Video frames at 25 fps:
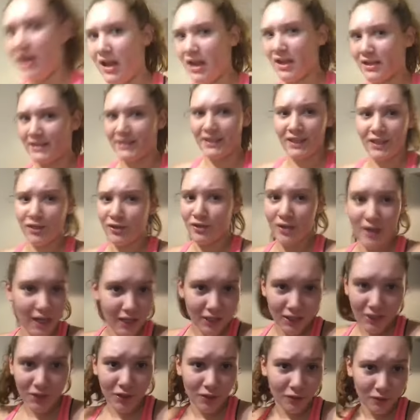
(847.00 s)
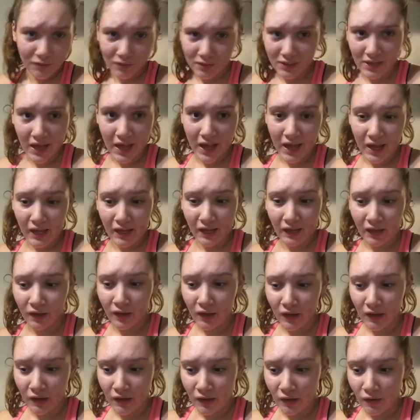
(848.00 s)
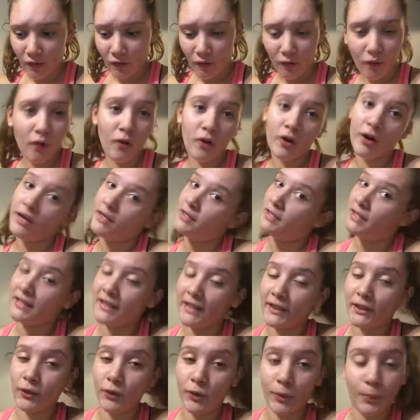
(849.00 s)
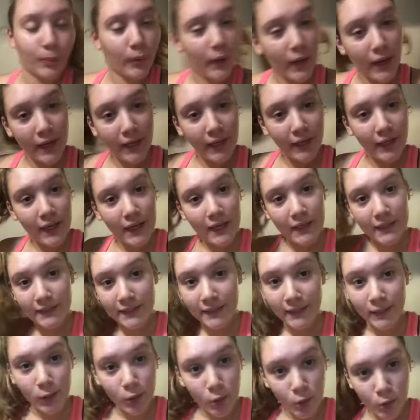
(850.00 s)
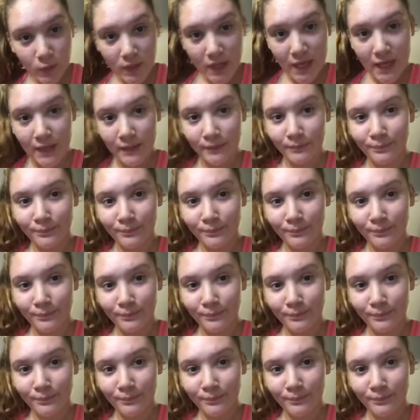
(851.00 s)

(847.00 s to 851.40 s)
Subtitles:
I'll see you next Tuesday. Or unless I do a prank, I'll see you then.